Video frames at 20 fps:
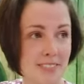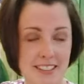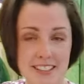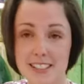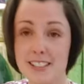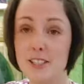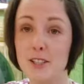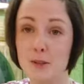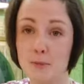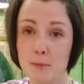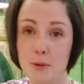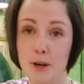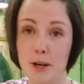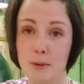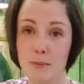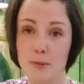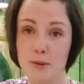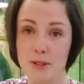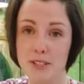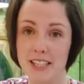Still
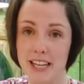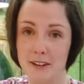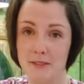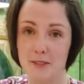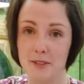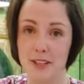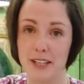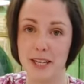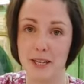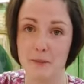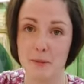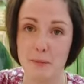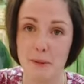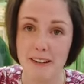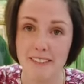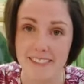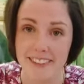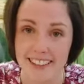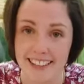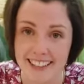putting more scaffolding up,
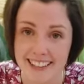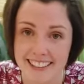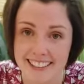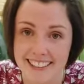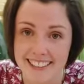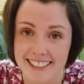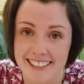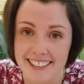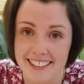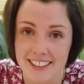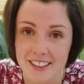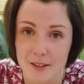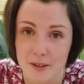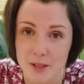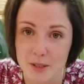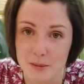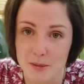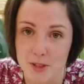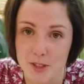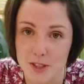apparently. Oh,
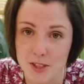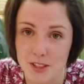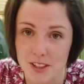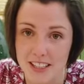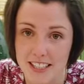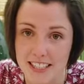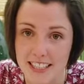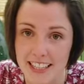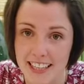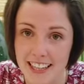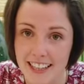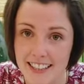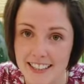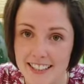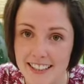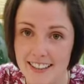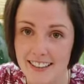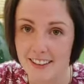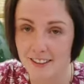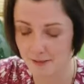someone's just got their ticket.
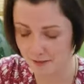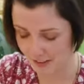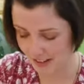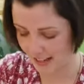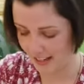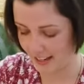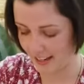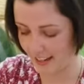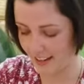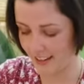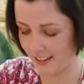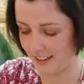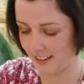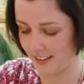Lovely.